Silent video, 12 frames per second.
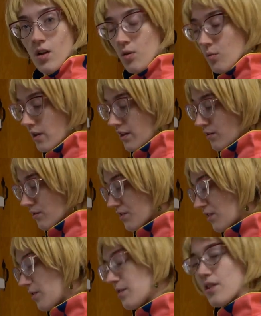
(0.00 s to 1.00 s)
What you'll
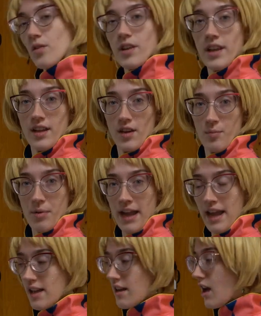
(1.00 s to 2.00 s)
do, you'll heat your
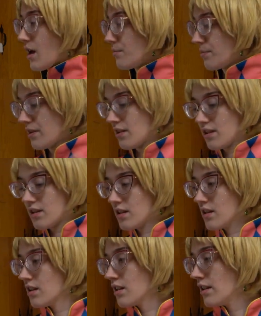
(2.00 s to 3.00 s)
pan up
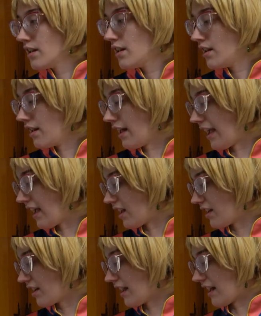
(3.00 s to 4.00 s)

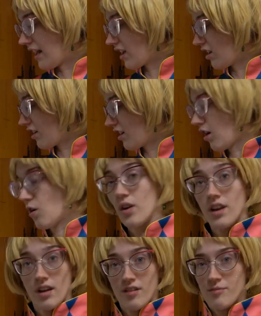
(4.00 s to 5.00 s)
and get a good
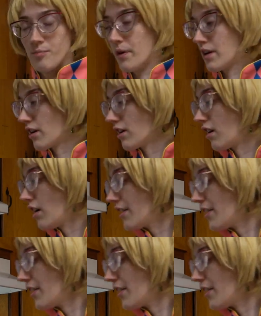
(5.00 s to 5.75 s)
coating of butter on